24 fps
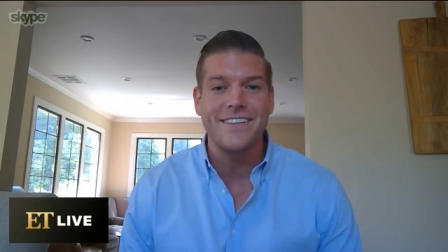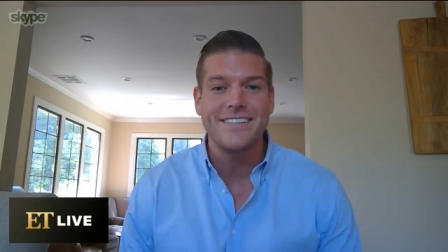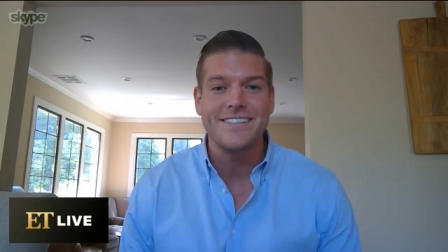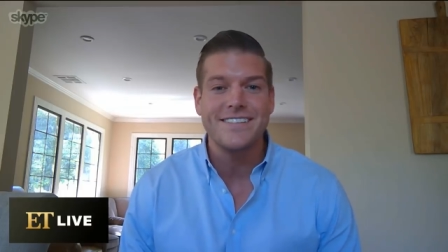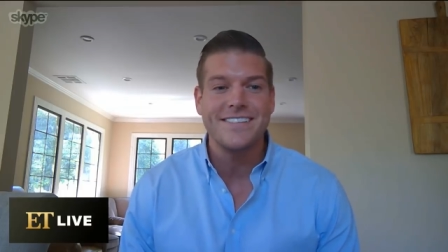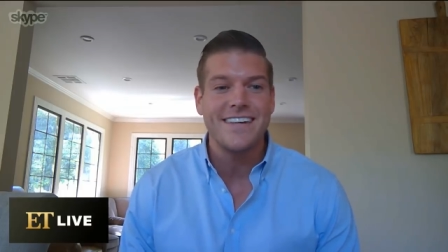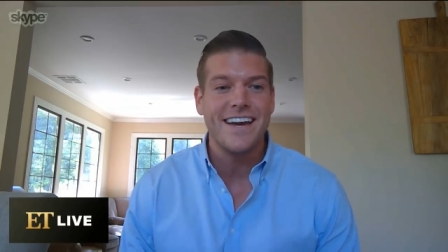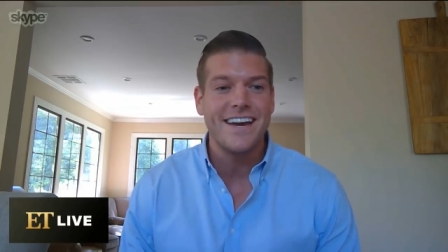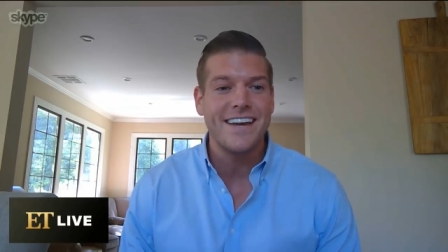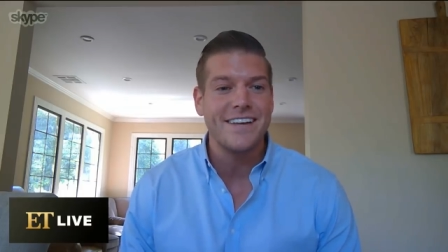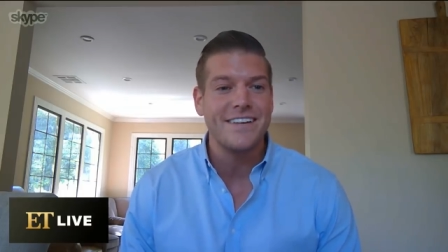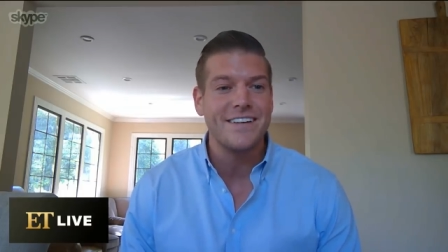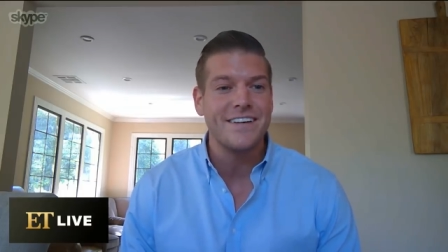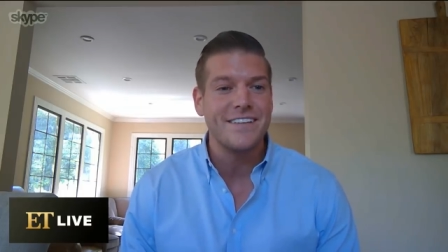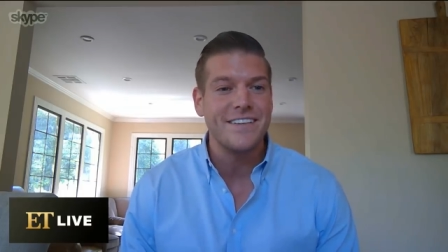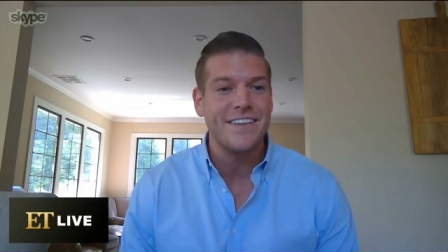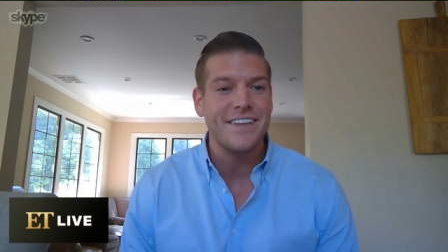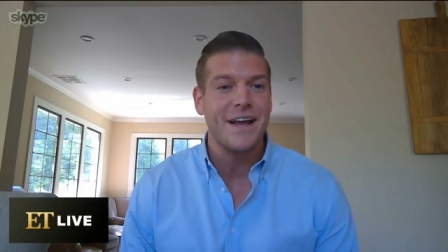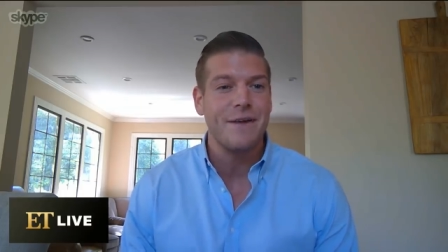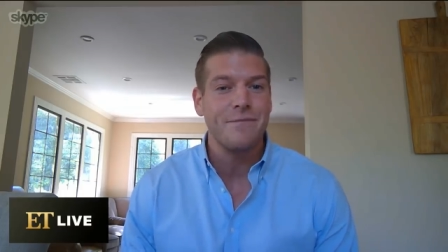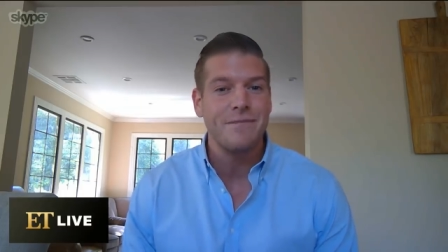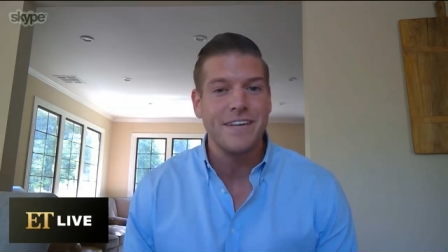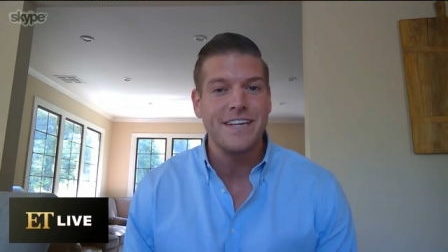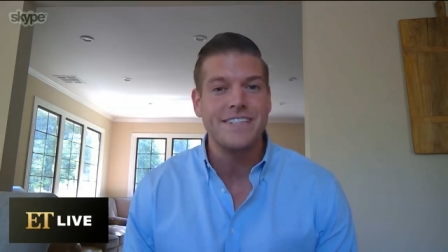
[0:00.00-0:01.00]
This is kind of
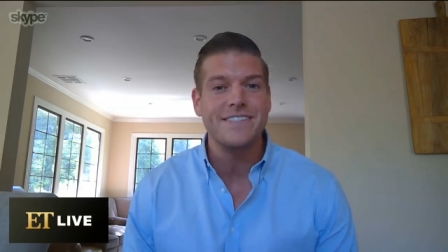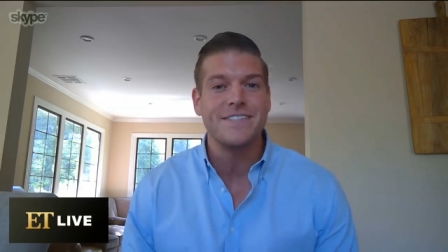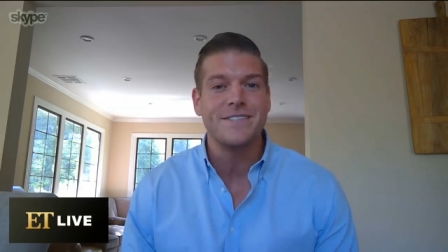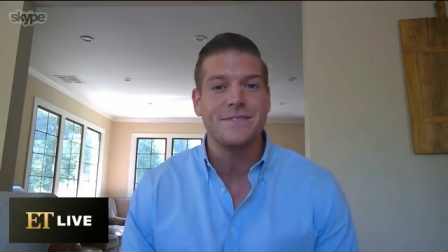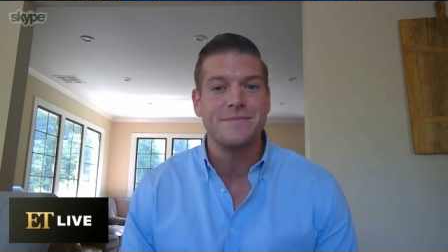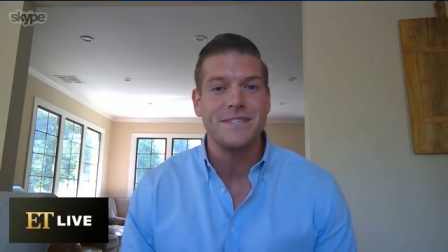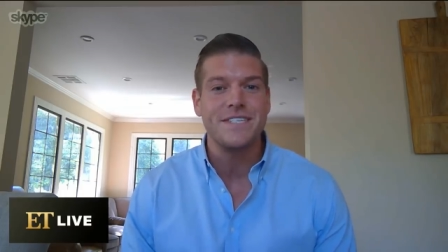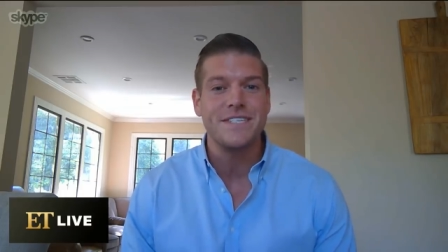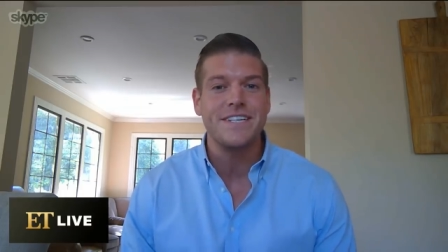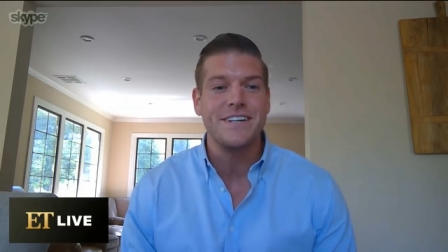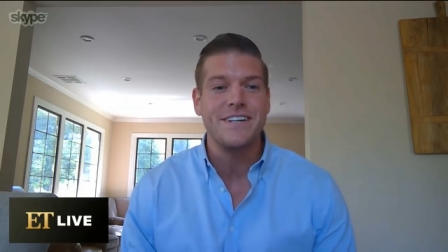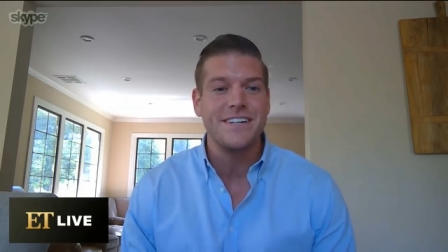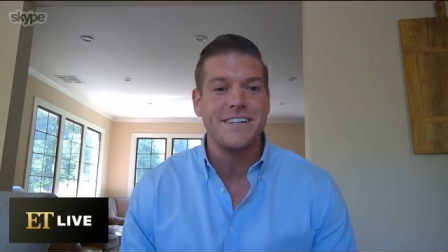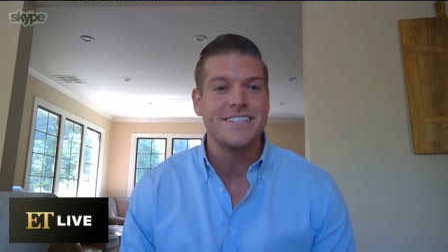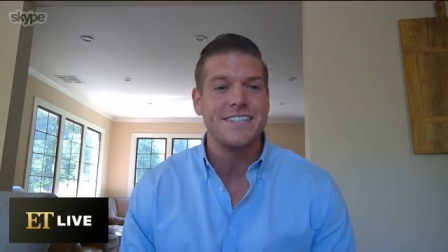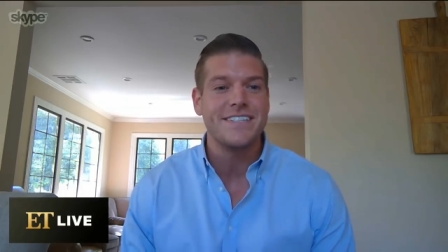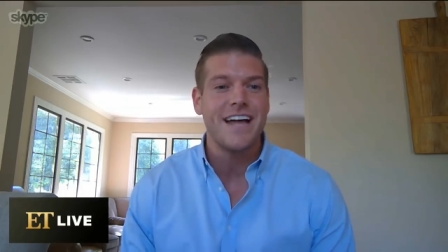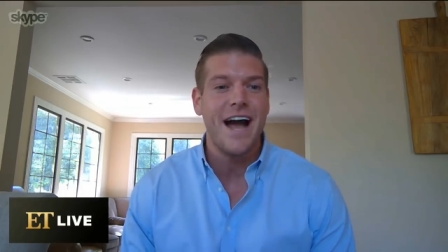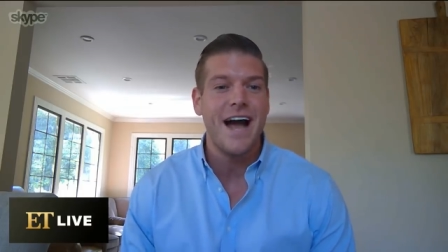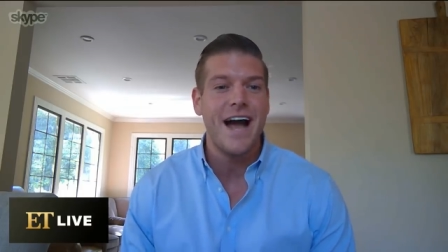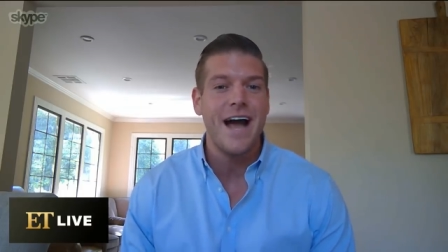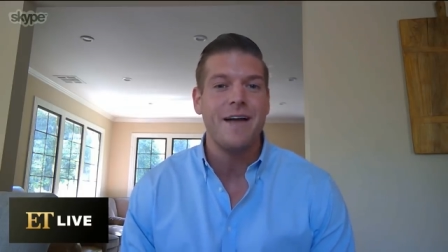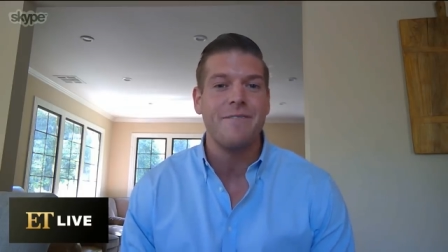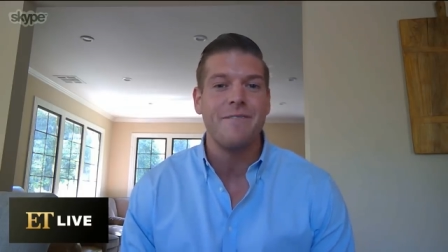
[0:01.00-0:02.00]
like I'm getting some serious
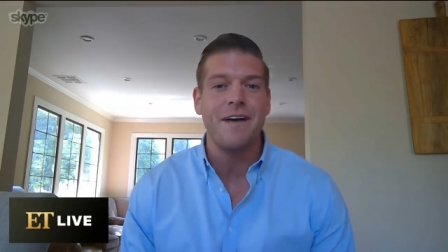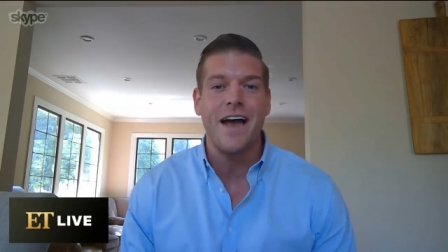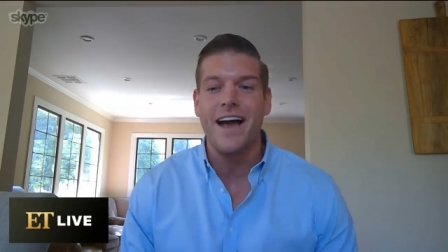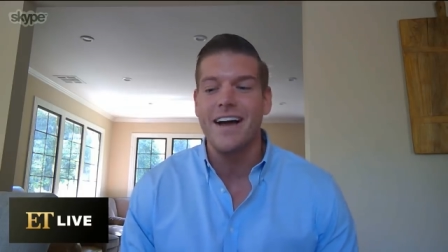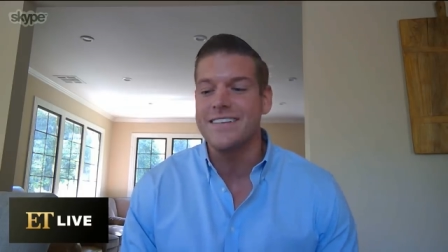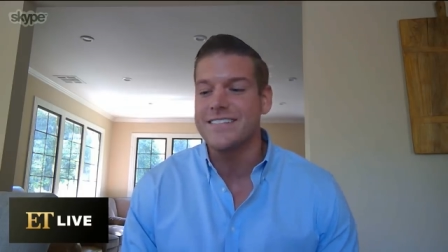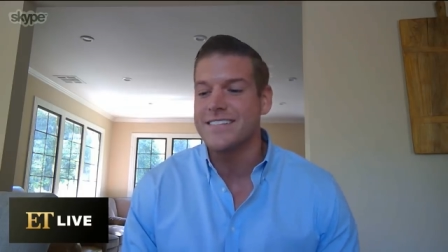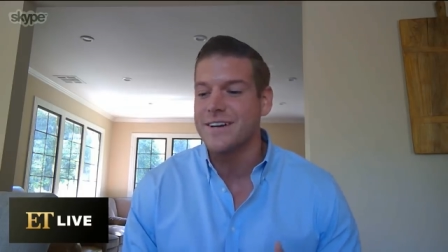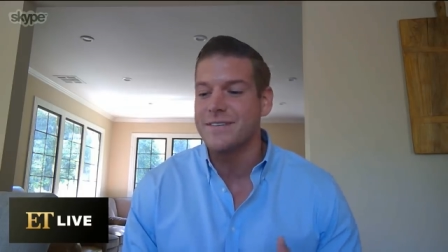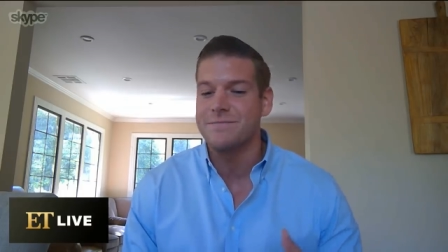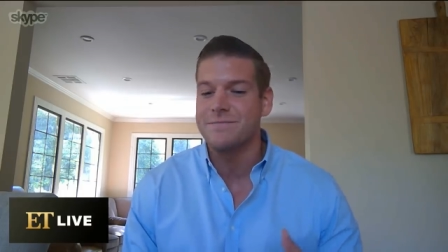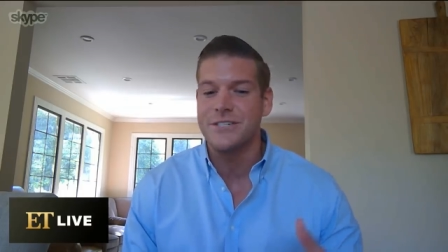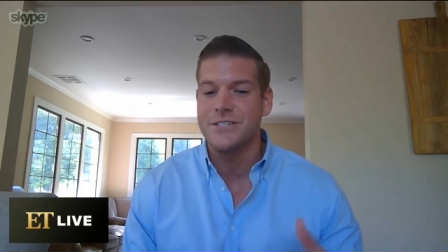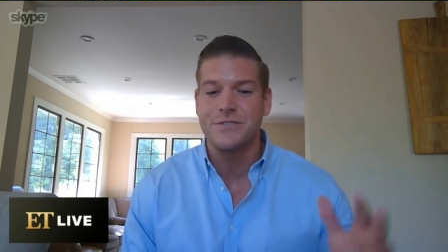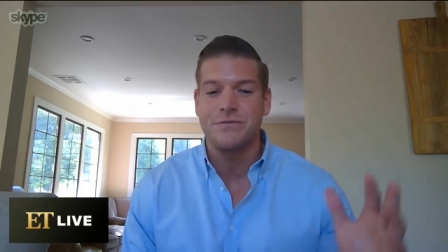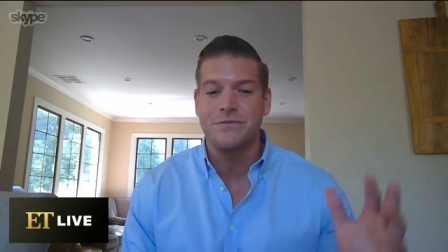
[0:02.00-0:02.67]
time as I'm